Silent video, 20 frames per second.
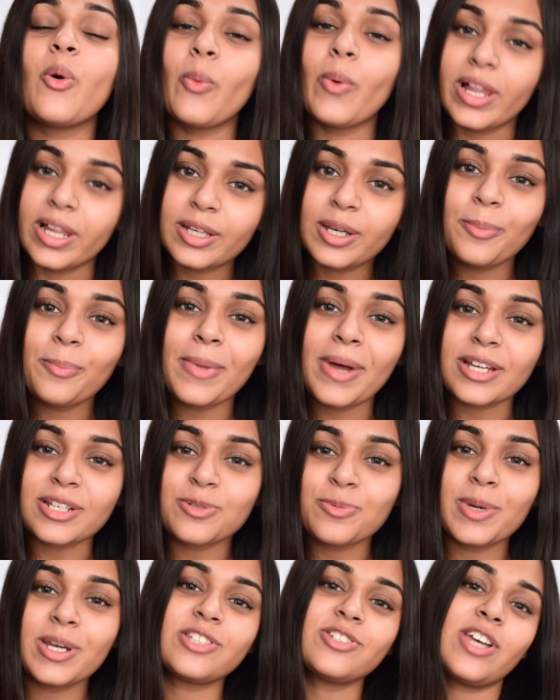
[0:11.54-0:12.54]
welcome back
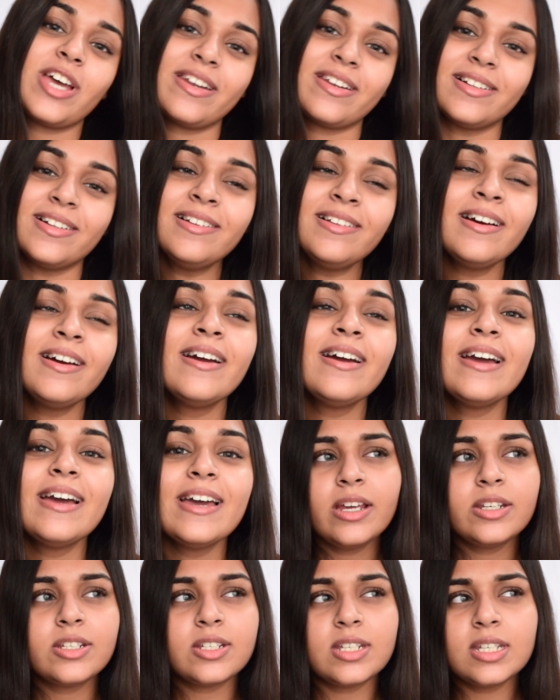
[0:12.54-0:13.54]
to my channel.
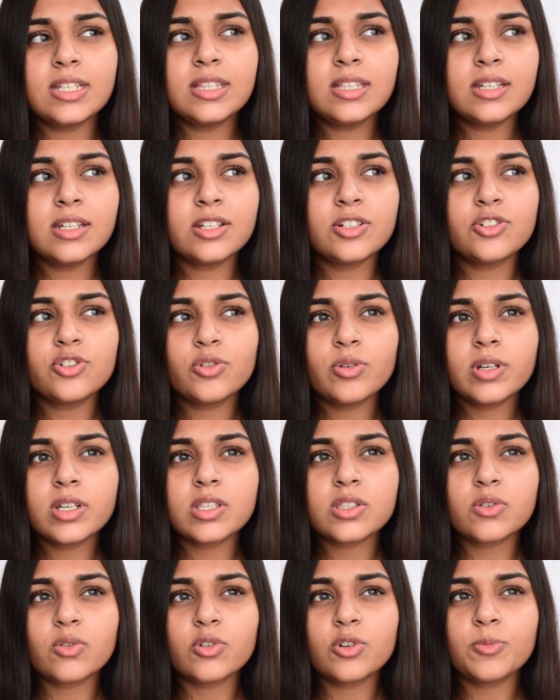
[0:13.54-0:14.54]
Today the intro
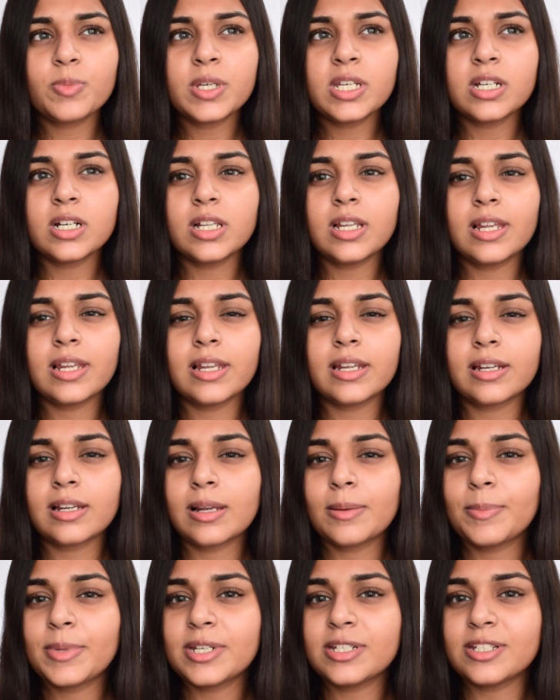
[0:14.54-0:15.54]
is going to be a
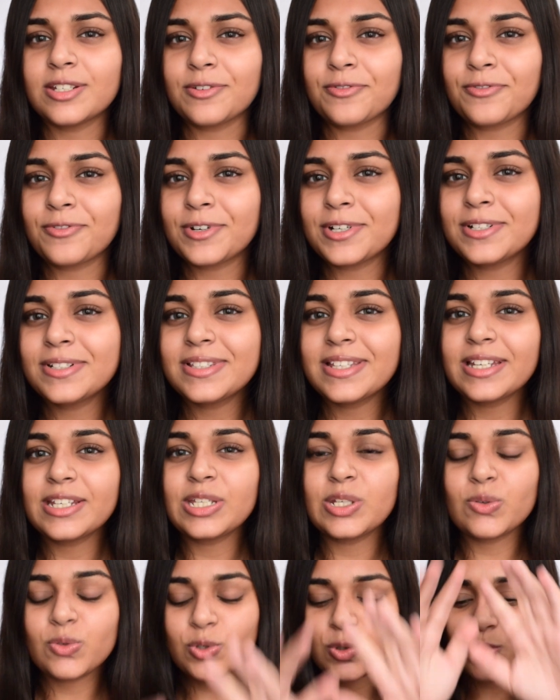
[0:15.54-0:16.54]
little bit different than
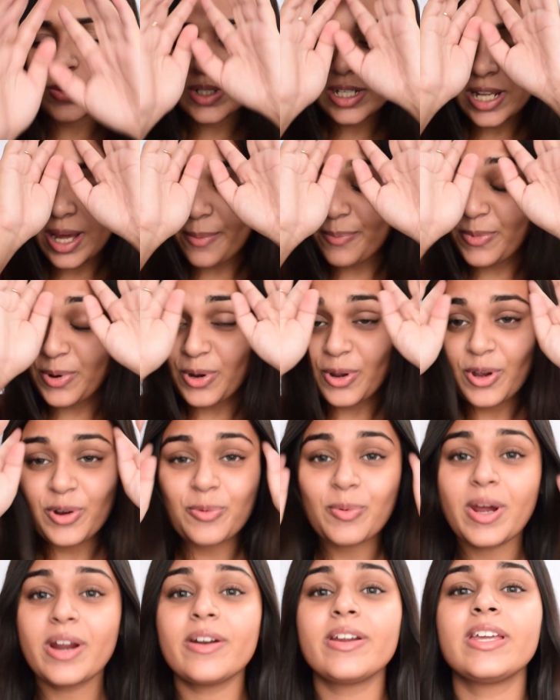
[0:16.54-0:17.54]
usual. I'm not
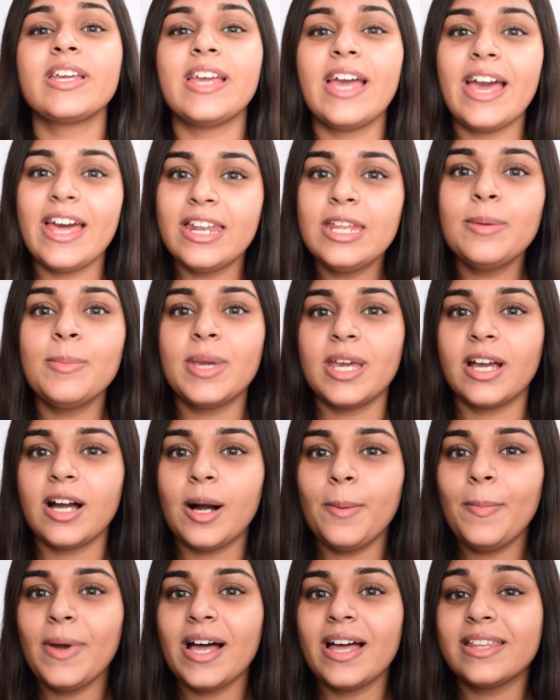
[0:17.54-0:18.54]
wearing any
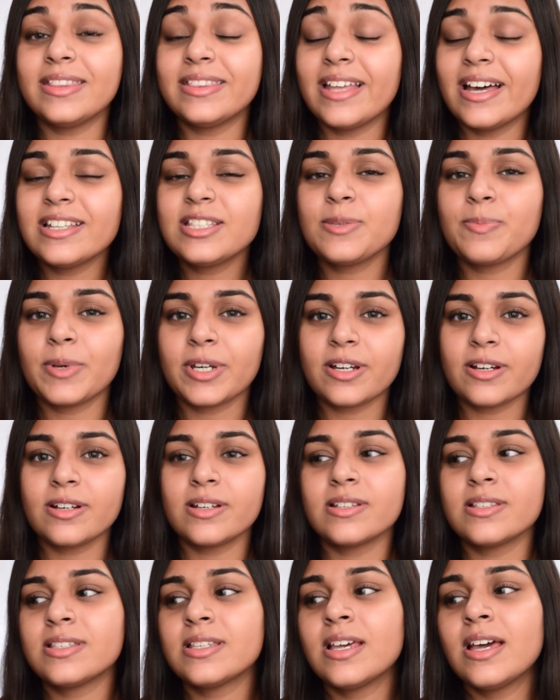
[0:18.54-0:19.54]
makeup and that's because